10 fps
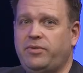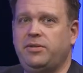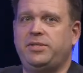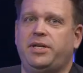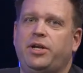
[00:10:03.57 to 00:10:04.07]
of
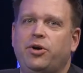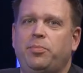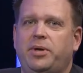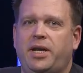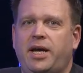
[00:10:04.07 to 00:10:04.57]
using
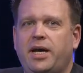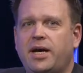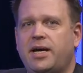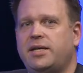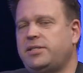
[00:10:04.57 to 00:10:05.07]

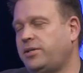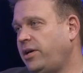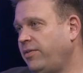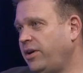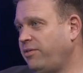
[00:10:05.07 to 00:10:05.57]
OpenAI. So
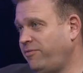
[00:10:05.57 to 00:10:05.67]
now you've got your